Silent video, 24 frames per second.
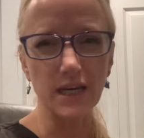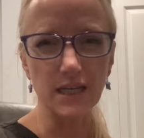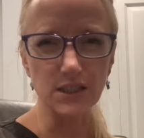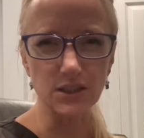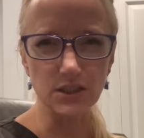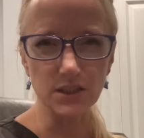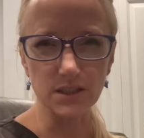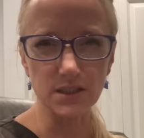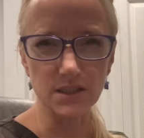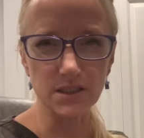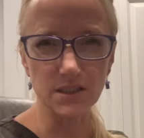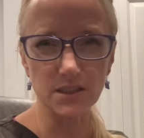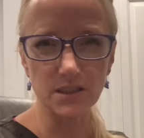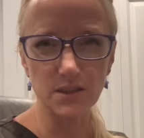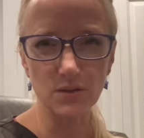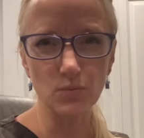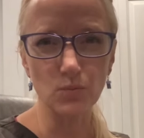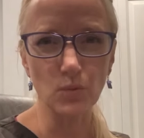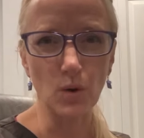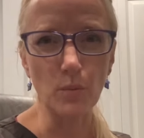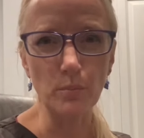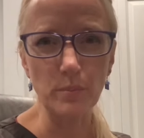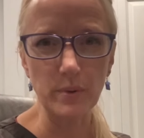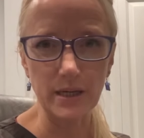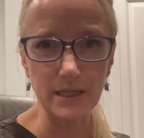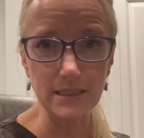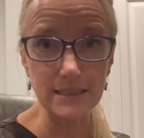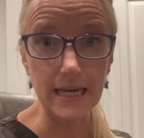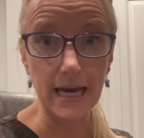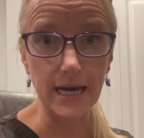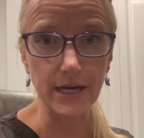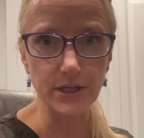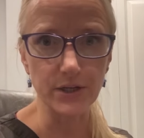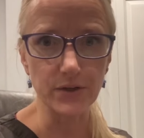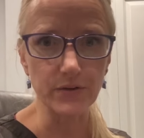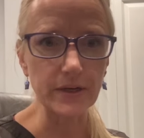It just won't be as
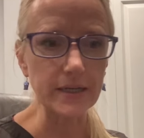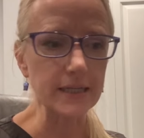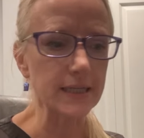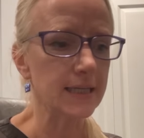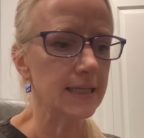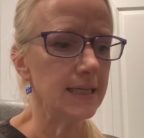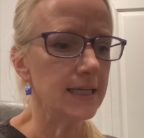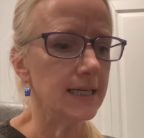accurate.